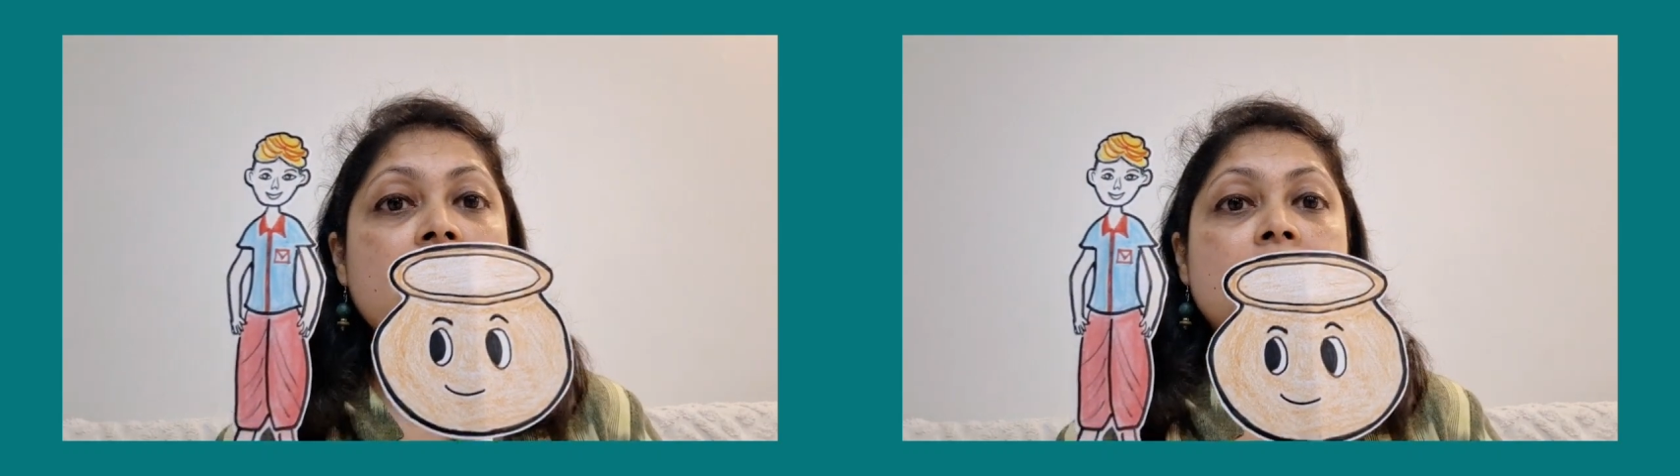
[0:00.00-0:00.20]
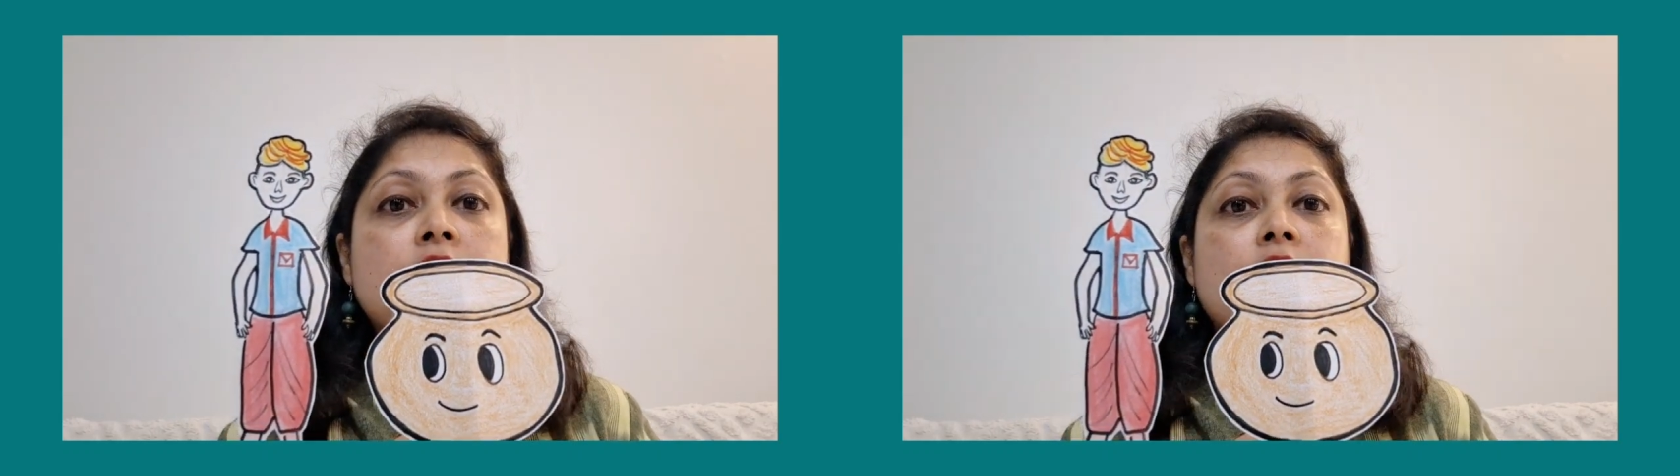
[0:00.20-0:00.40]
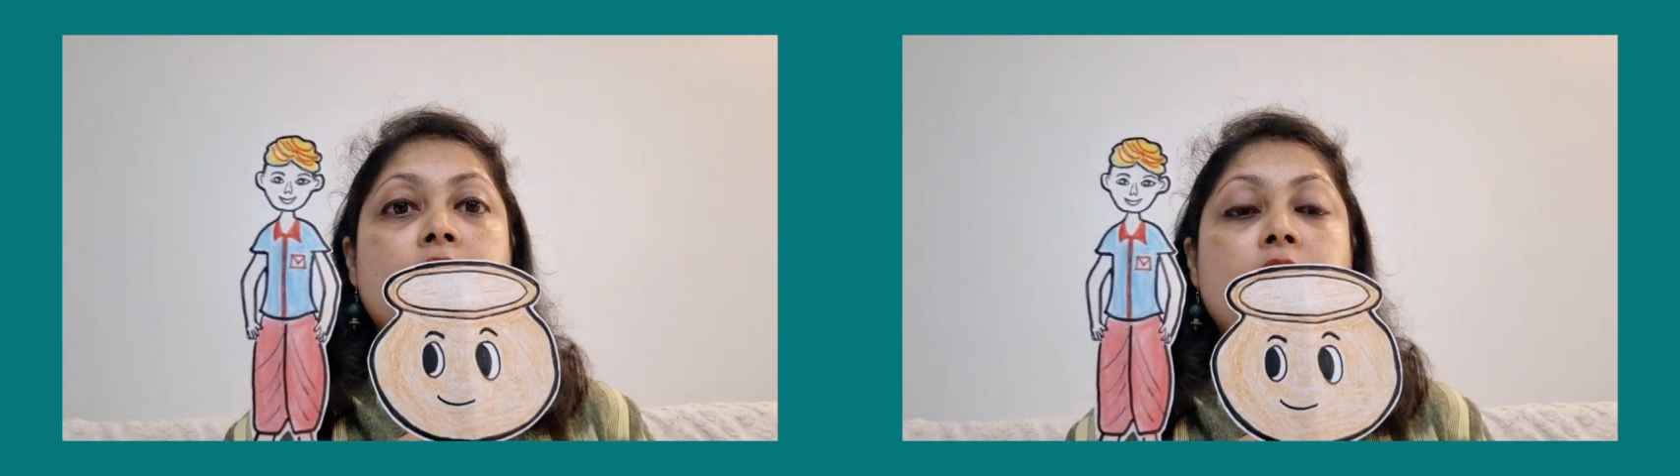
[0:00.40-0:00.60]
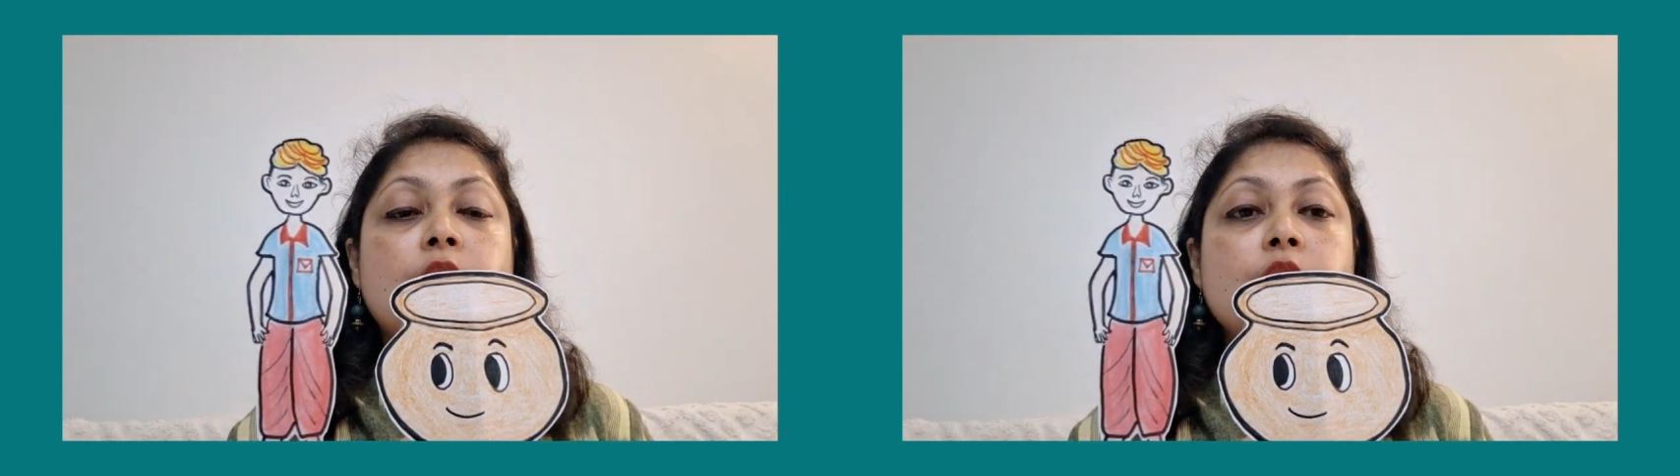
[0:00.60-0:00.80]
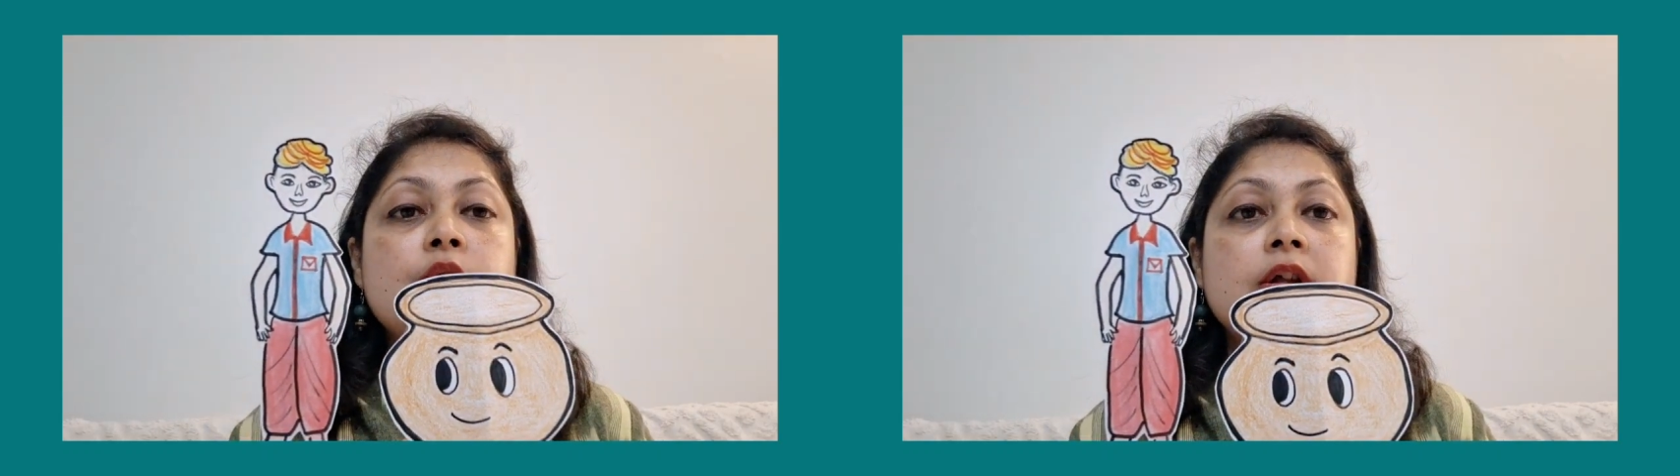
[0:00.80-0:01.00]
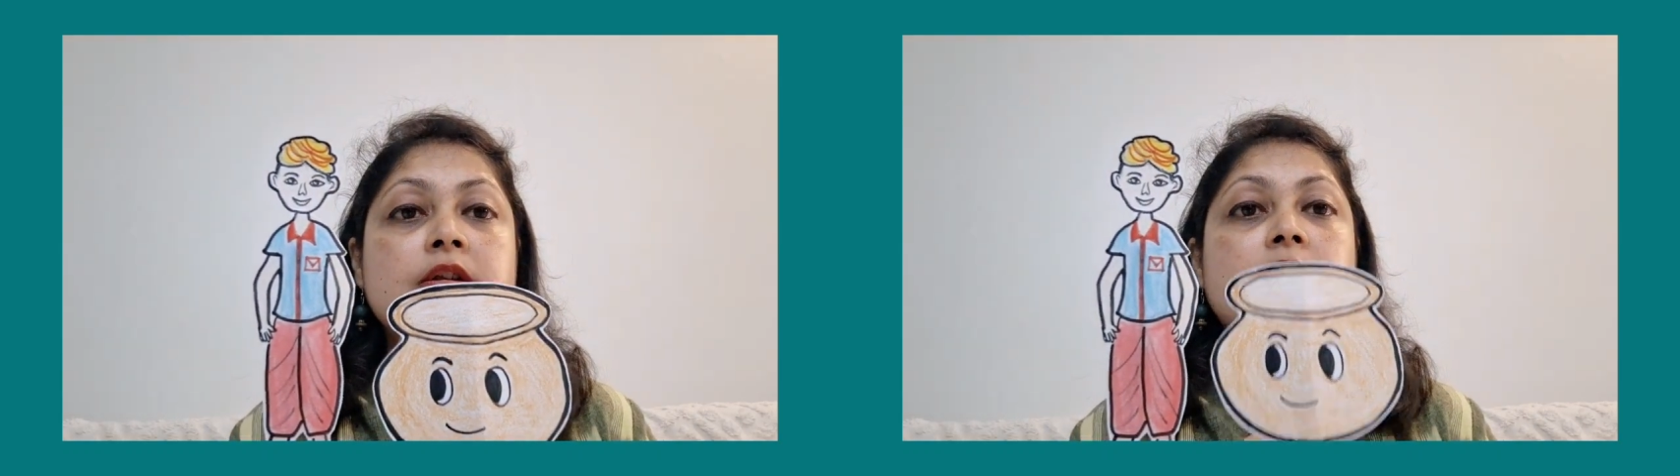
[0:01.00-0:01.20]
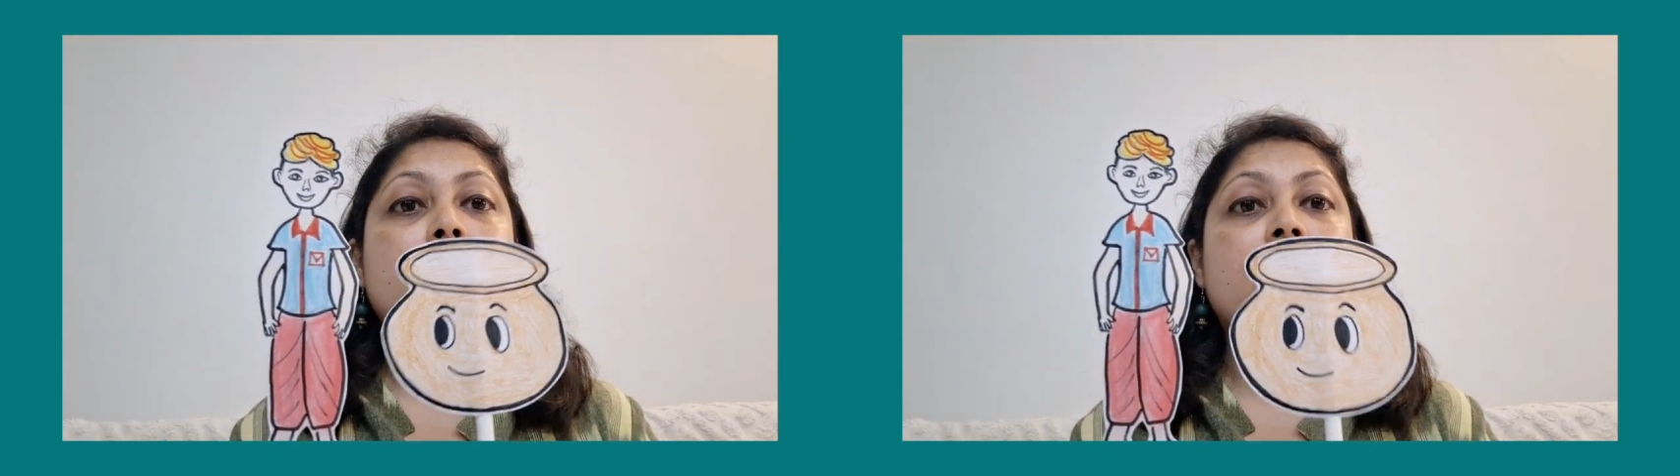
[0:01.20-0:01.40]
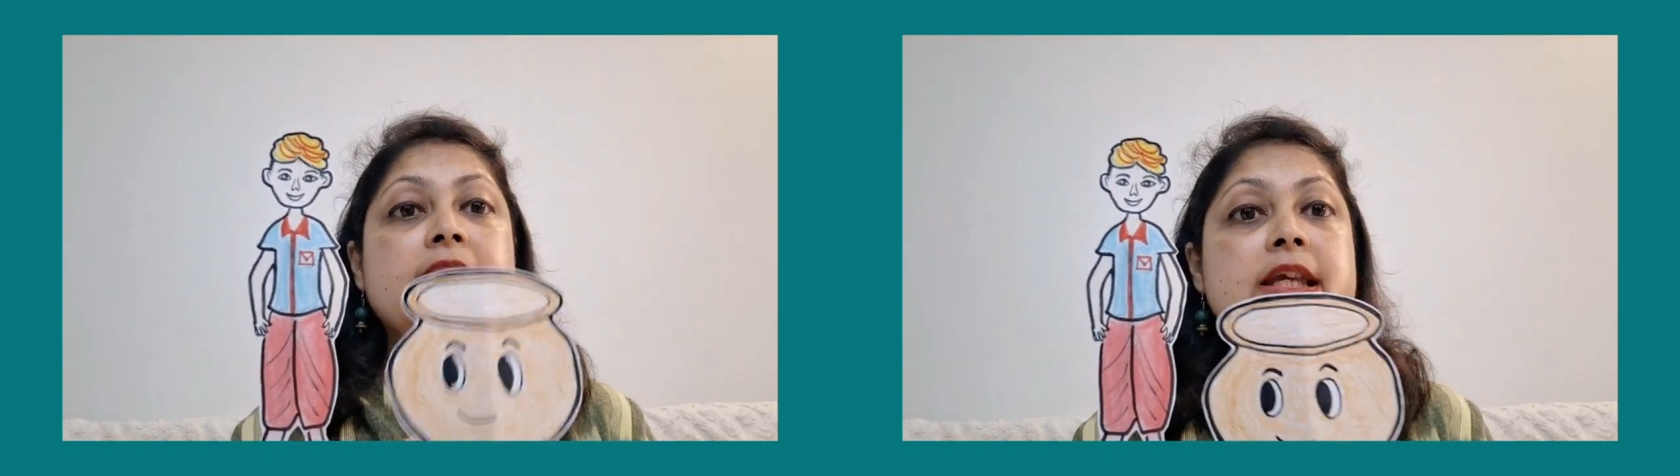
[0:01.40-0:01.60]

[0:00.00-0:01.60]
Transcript: Now the money